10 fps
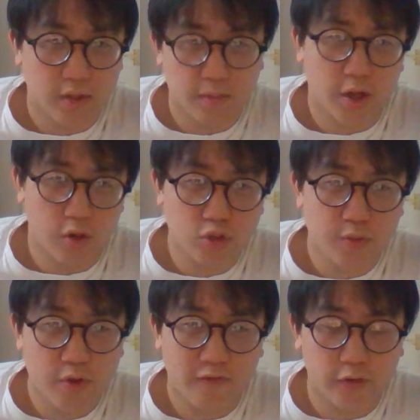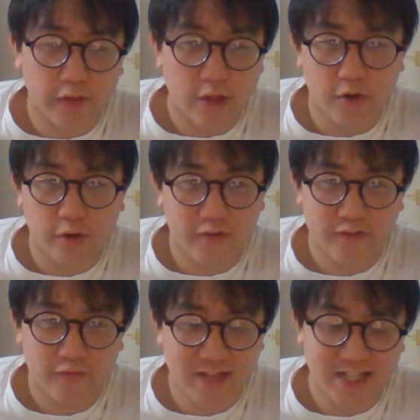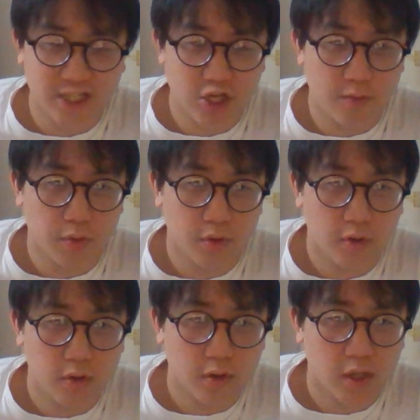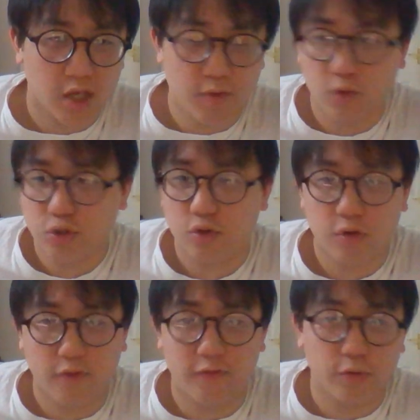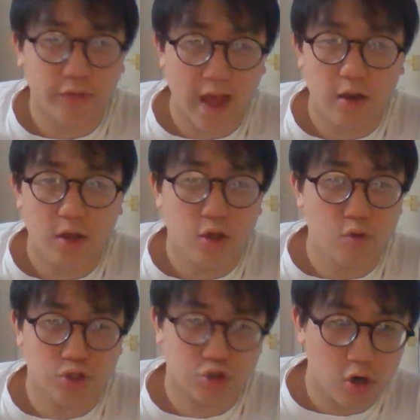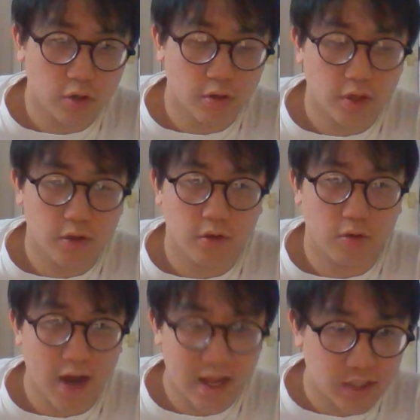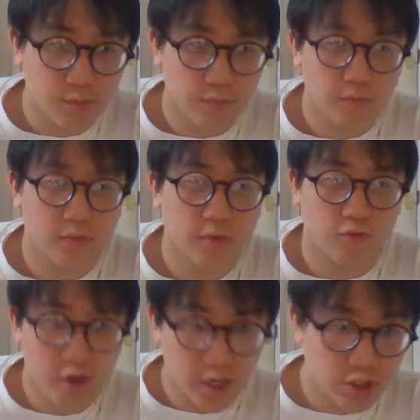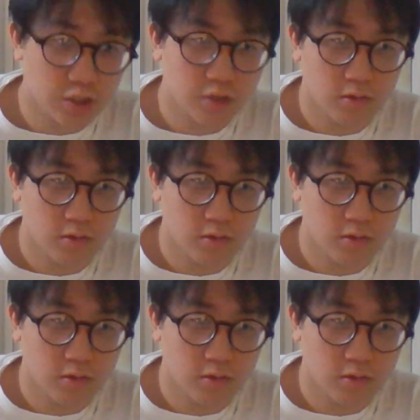But could it also be your fault that you're in fantastic shape? It could be also your fault that you're strong, you're handsome, you're rich.